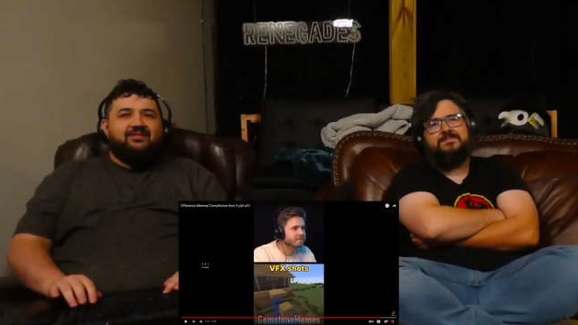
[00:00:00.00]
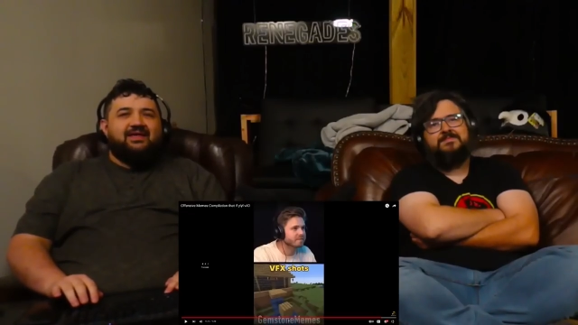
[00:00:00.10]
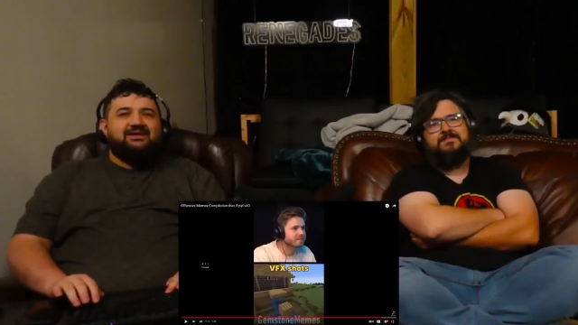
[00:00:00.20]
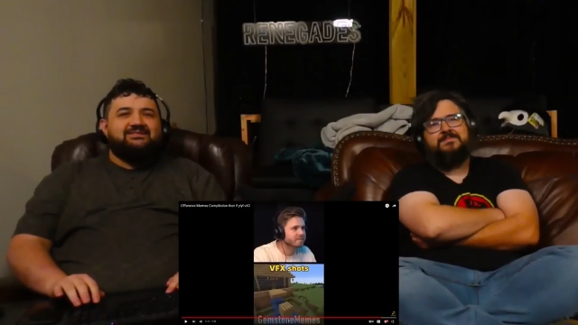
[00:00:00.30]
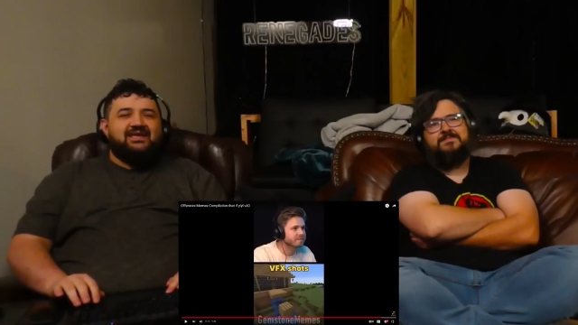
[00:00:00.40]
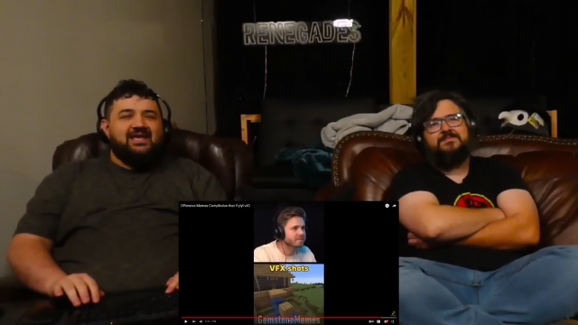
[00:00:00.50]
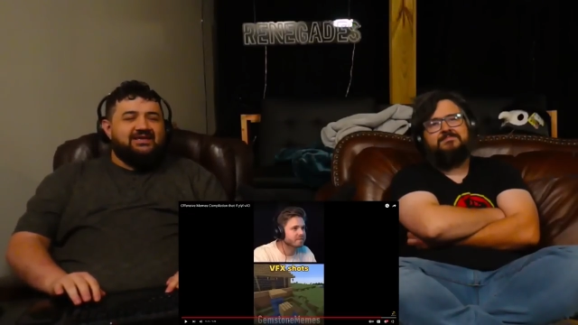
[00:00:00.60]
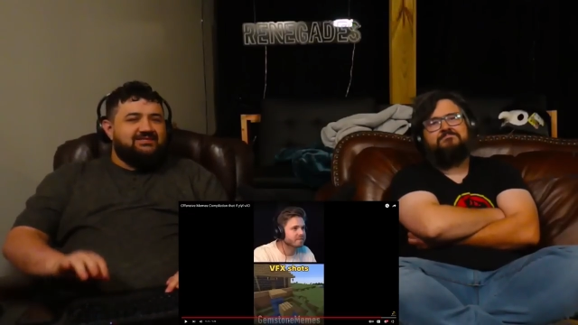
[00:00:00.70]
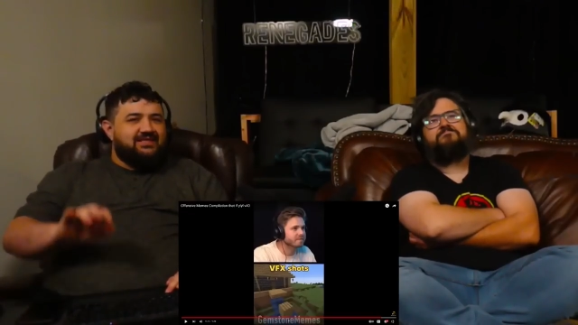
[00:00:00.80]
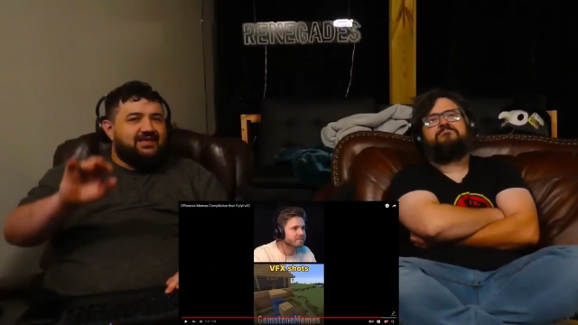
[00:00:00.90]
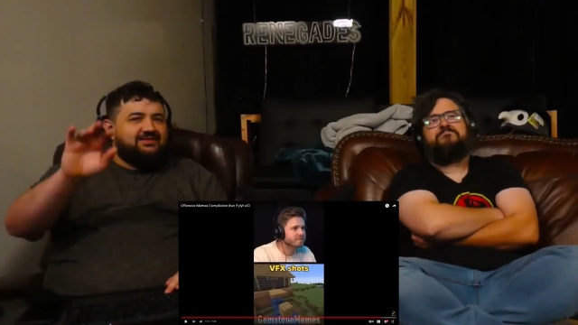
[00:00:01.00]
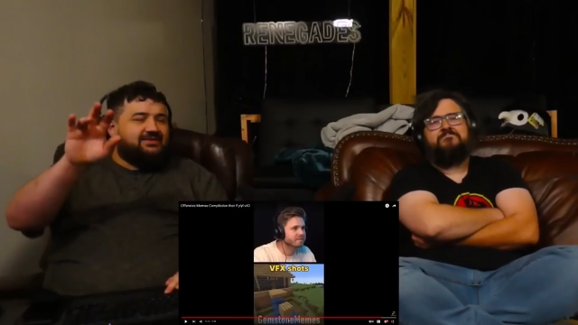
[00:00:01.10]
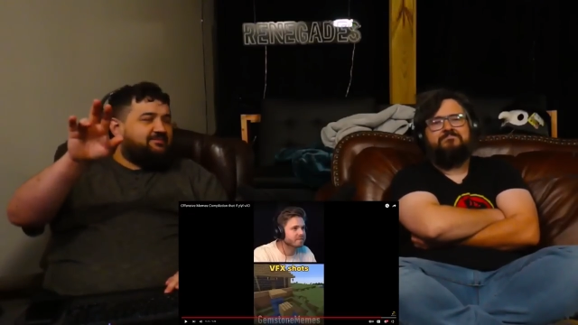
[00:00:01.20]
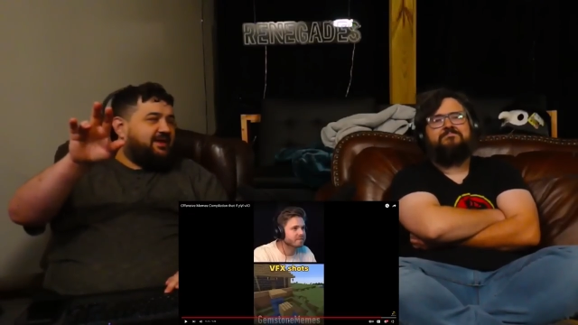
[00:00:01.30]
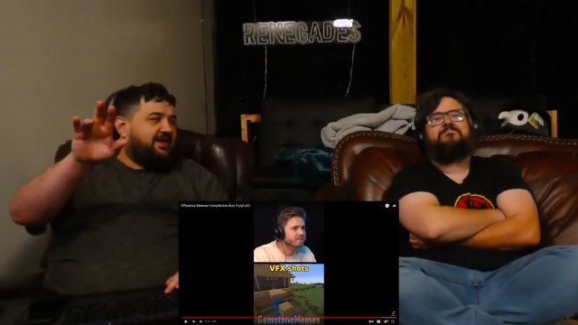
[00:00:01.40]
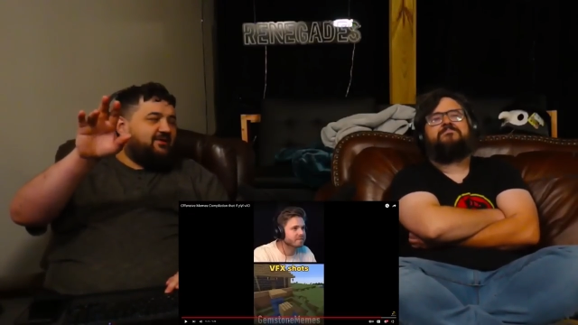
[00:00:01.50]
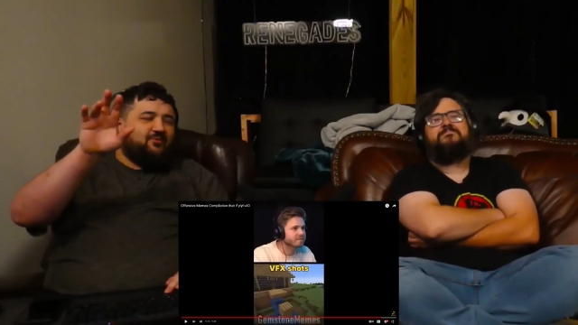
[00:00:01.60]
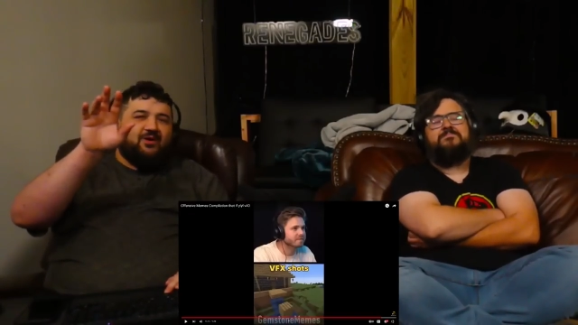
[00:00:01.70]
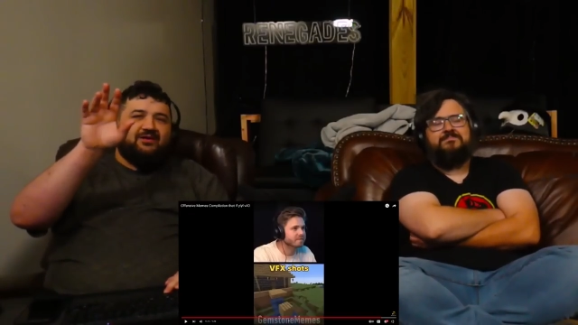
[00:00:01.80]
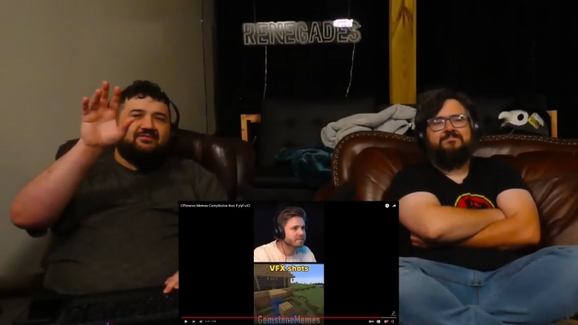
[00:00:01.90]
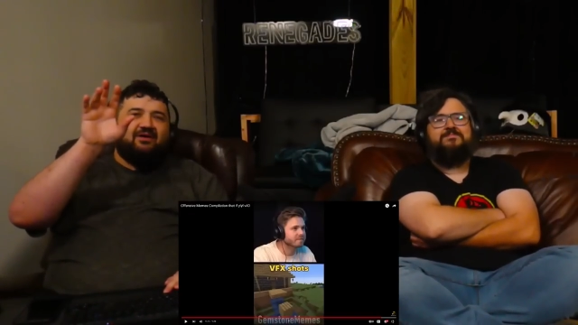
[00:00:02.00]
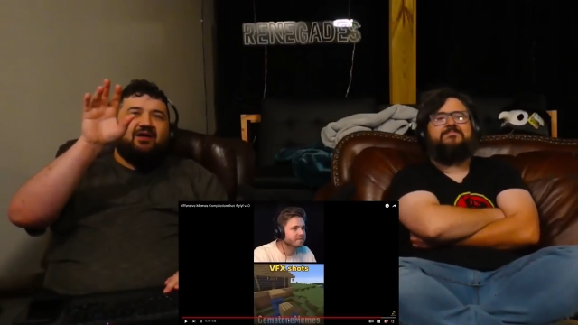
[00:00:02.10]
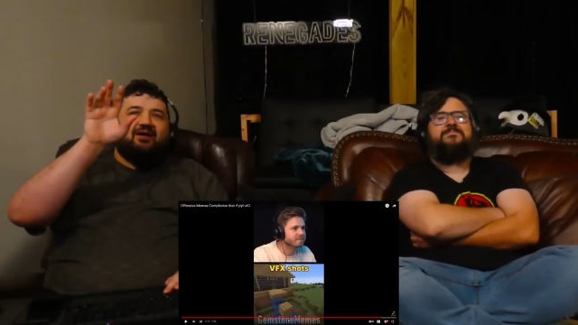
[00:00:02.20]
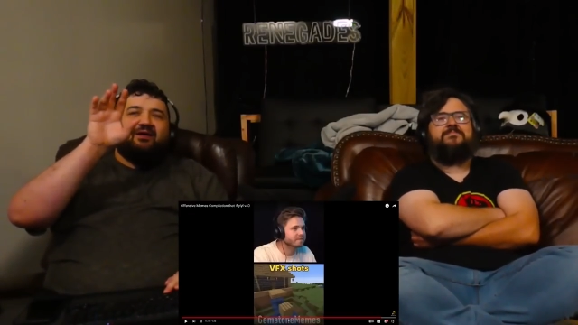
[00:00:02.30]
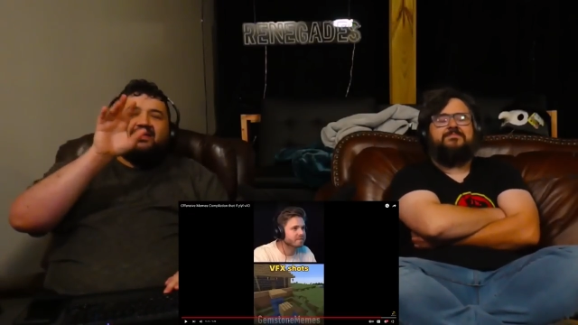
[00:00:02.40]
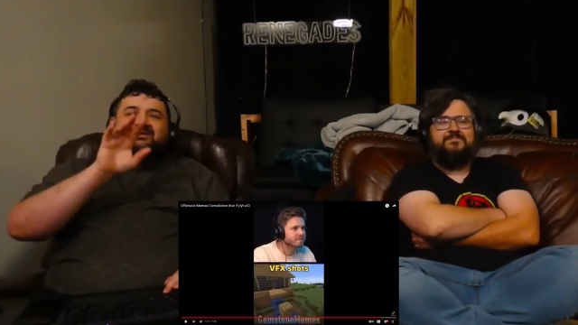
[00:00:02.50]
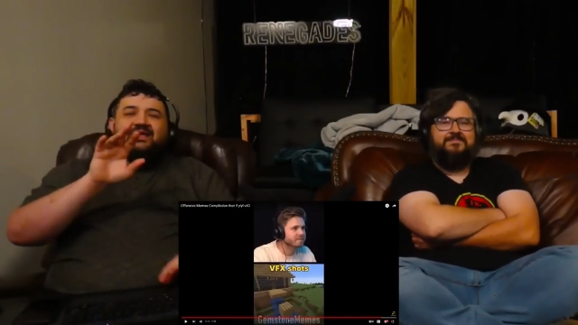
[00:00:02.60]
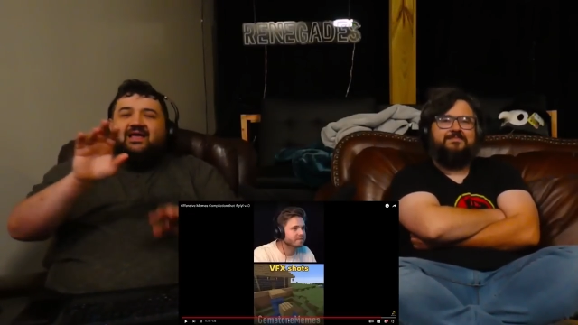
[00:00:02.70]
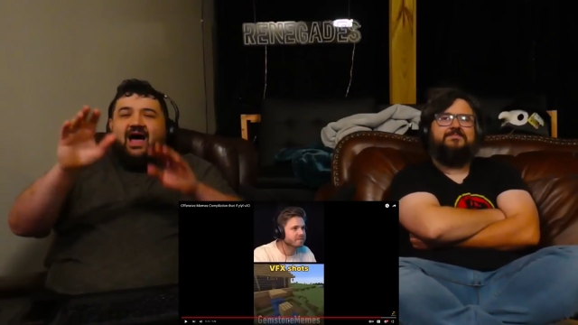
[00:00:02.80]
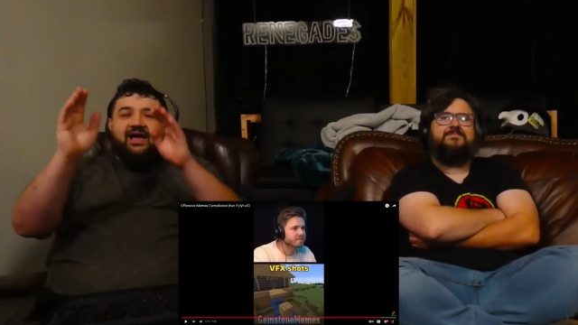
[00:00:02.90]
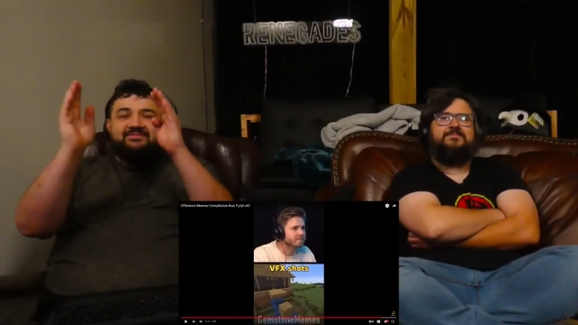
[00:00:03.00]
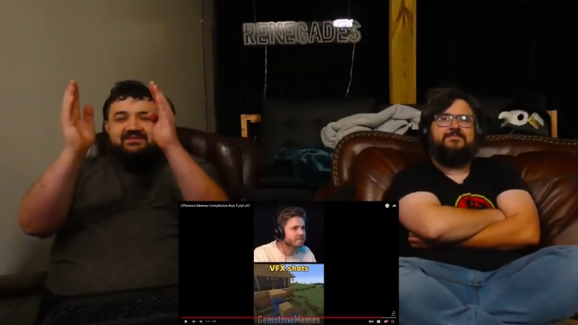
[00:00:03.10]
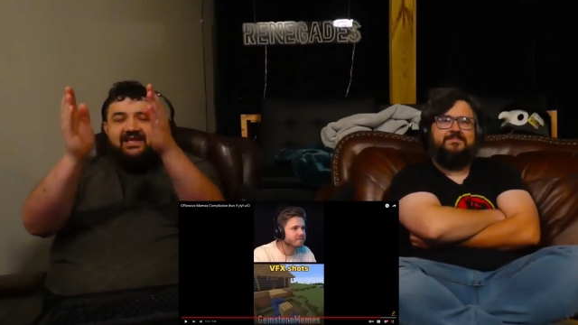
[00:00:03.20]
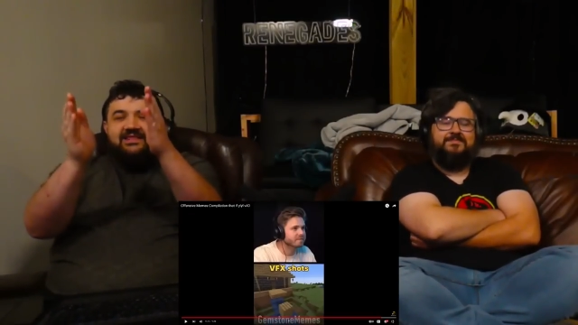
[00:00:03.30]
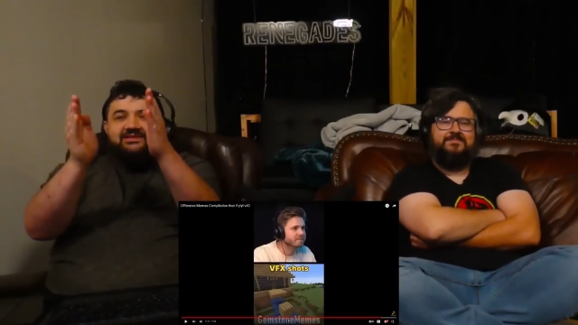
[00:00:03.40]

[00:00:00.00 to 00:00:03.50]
Speaker 1: that is easily to me one of because I've seen